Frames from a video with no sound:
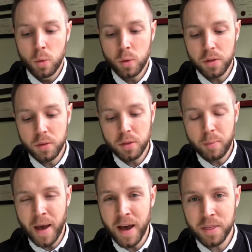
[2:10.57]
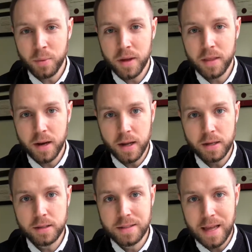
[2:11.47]
Well, the pathway that
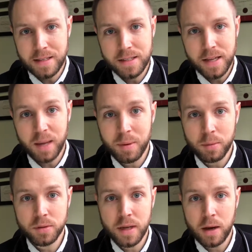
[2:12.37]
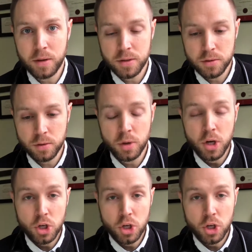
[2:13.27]
I tend to take people down is through